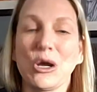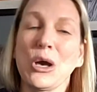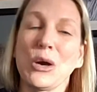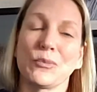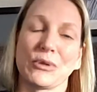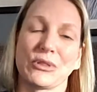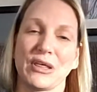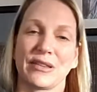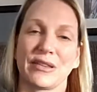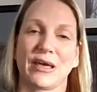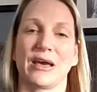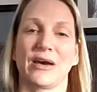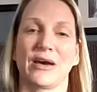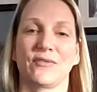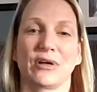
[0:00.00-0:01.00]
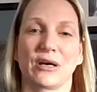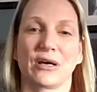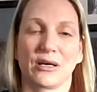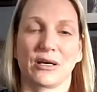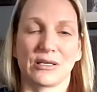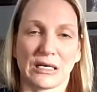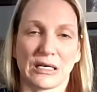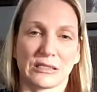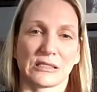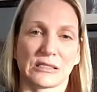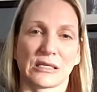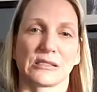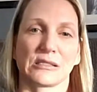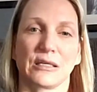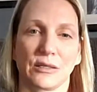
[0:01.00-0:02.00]
But then they have a
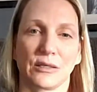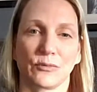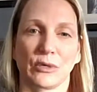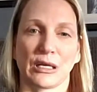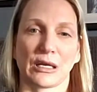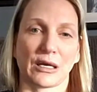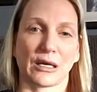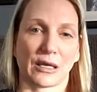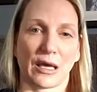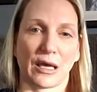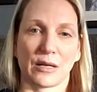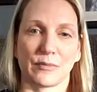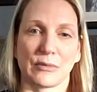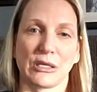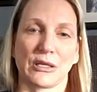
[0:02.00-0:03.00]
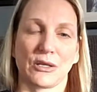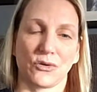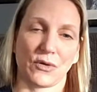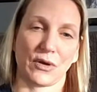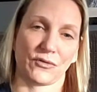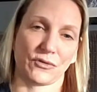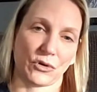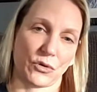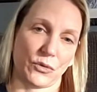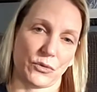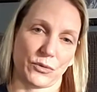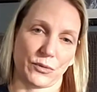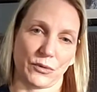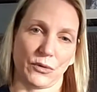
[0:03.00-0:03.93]
16-week academy that you have to go through.